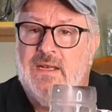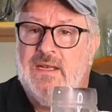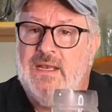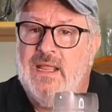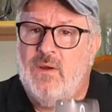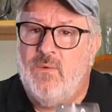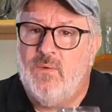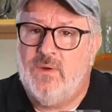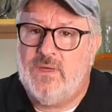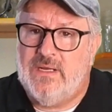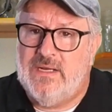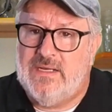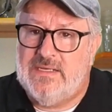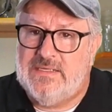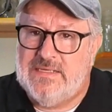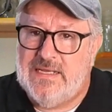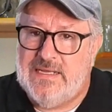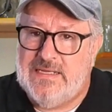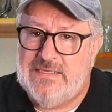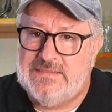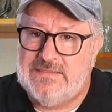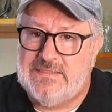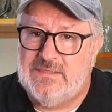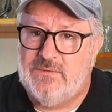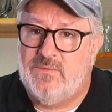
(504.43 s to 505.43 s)
Now we're going to
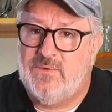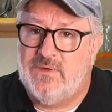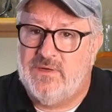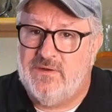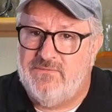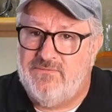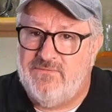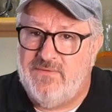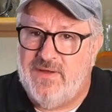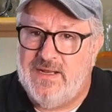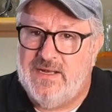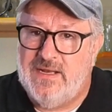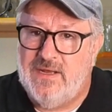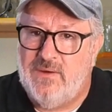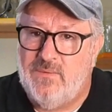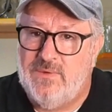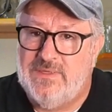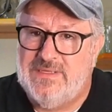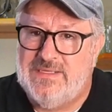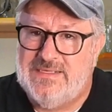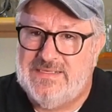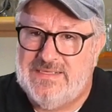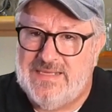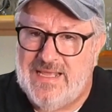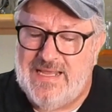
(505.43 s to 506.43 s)
taste it. We're going to find out
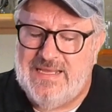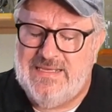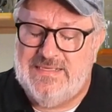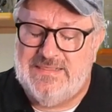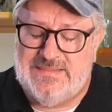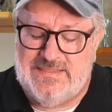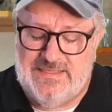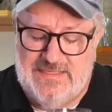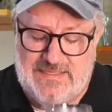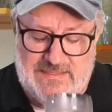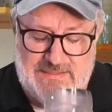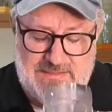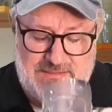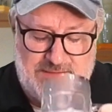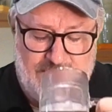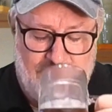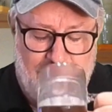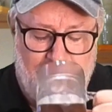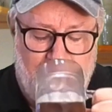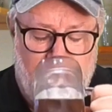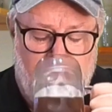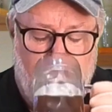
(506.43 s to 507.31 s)
what the taste is.